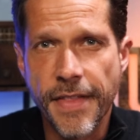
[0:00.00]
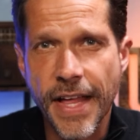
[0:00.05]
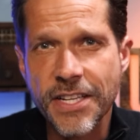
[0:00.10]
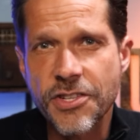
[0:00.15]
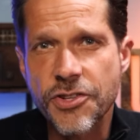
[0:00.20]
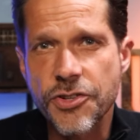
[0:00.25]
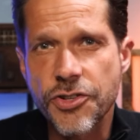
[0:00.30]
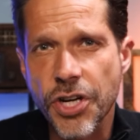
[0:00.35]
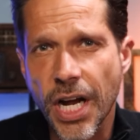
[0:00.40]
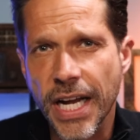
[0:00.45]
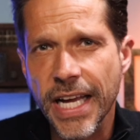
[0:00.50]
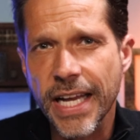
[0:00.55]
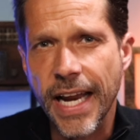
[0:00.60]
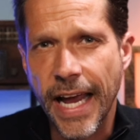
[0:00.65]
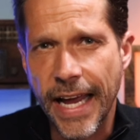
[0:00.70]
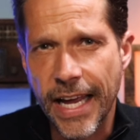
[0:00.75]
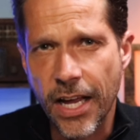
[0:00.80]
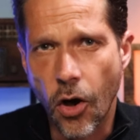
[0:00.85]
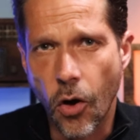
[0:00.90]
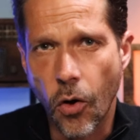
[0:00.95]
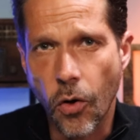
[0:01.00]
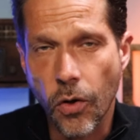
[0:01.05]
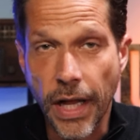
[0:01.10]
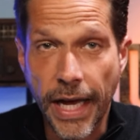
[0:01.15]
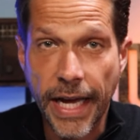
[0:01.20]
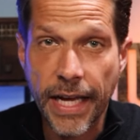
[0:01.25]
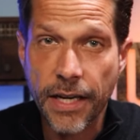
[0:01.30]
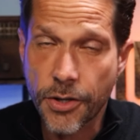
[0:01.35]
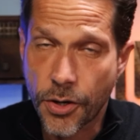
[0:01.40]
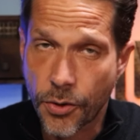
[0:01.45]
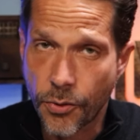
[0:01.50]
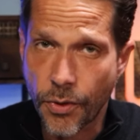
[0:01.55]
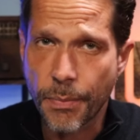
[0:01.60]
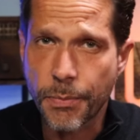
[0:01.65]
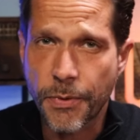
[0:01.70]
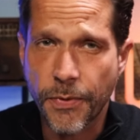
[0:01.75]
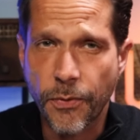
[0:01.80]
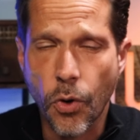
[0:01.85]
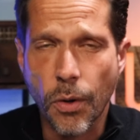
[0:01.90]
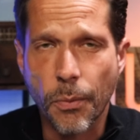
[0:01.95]
That's giant a hole and
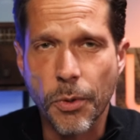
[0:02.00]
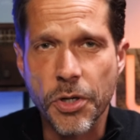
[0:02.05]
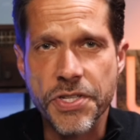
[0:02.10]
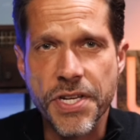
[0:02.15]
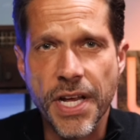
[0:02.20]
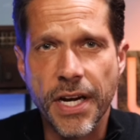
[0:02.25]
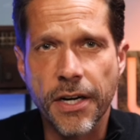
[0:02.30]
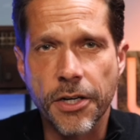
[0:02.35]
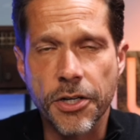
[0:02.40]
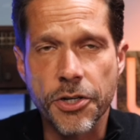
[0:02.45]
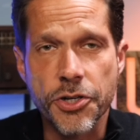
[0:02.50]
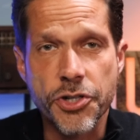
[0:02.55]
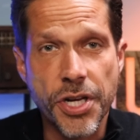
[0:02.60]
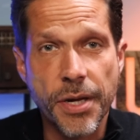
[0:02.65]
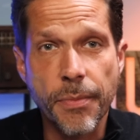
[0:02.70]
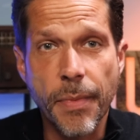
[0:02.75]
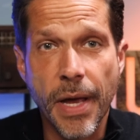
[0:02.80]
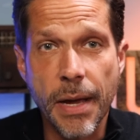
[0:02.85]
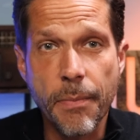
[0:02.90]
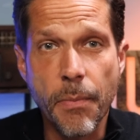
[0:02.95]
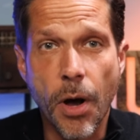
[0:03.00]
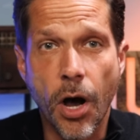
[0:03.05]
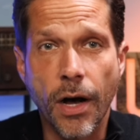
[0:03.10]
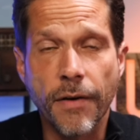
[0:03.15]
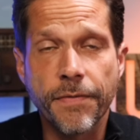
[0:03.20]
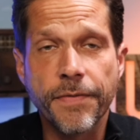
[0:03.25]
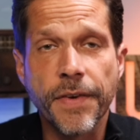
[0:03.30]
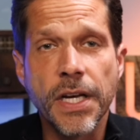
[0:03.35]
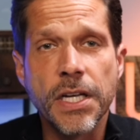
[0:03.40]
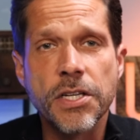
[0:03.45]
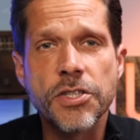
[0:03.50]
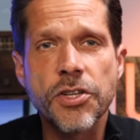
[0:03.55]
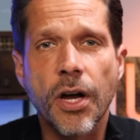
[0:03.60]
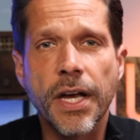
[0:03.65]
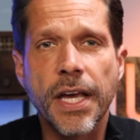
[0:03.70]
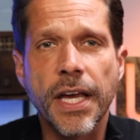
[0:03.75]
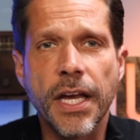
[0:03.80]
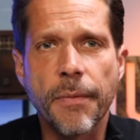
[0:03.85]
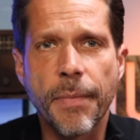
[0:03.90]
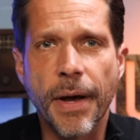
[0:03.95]
corrupt former Senator Jim Inhofe
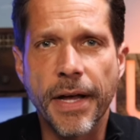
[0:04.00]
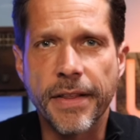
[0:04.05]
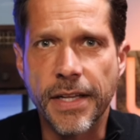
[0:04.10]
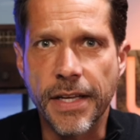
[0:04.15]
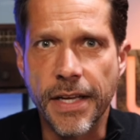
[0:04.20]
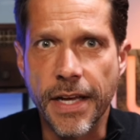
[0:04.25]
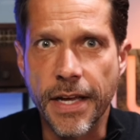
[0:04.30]
talking about the